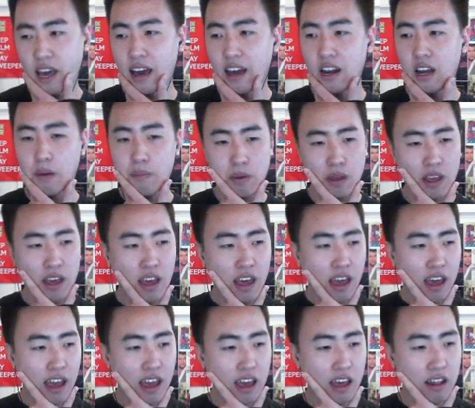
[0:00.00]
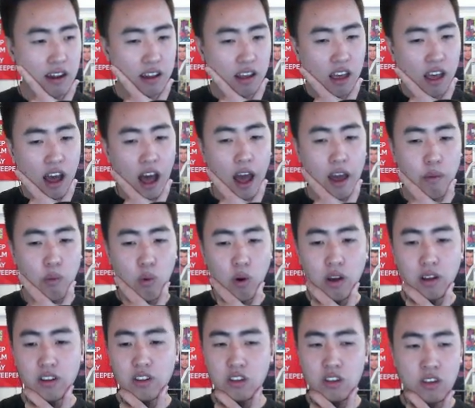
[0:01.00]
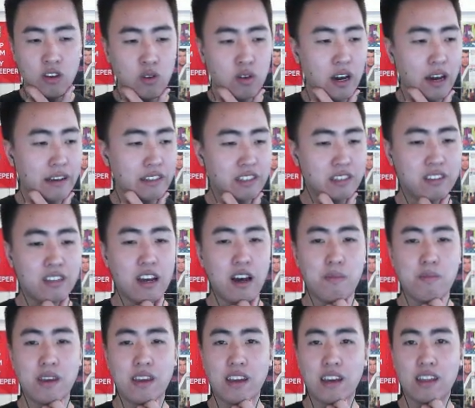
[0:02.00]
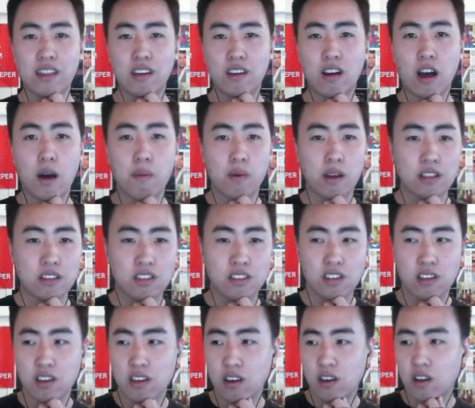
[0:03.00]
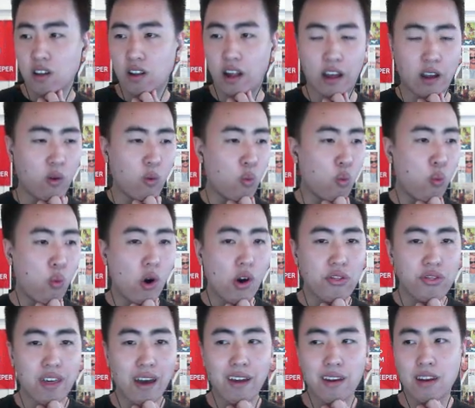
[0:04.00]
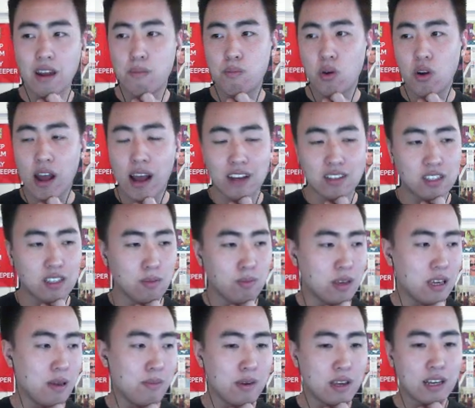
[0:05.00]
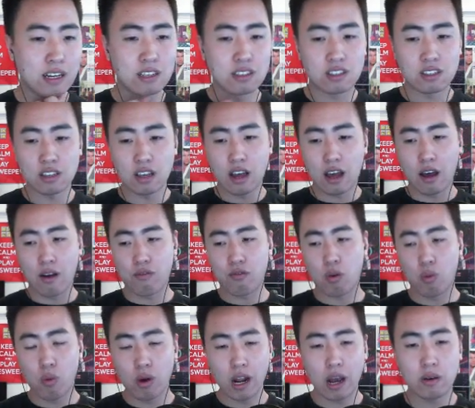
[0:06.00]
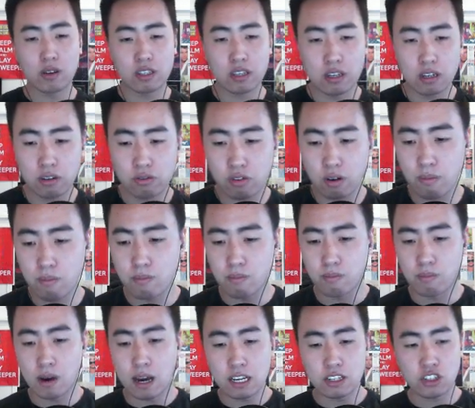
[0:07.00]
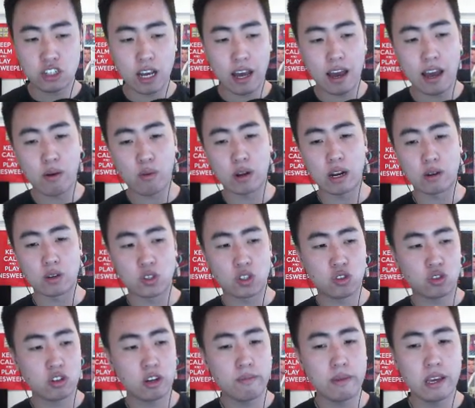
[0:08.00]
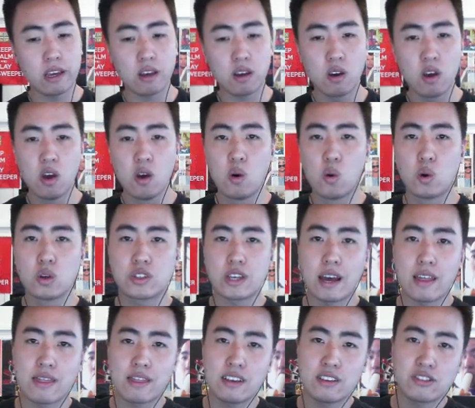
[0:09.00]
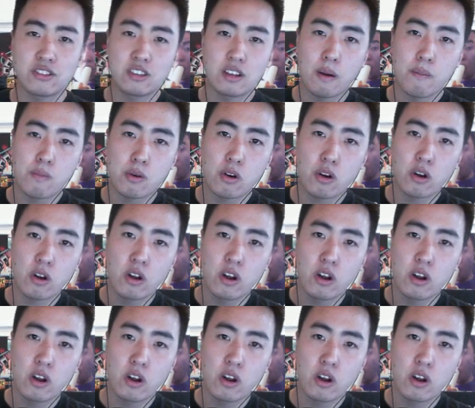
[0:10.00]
up. And I want you guys to tell me in the comments, like, what that number has to be. Because from what I was hearing from my chat when I was streaming was that this number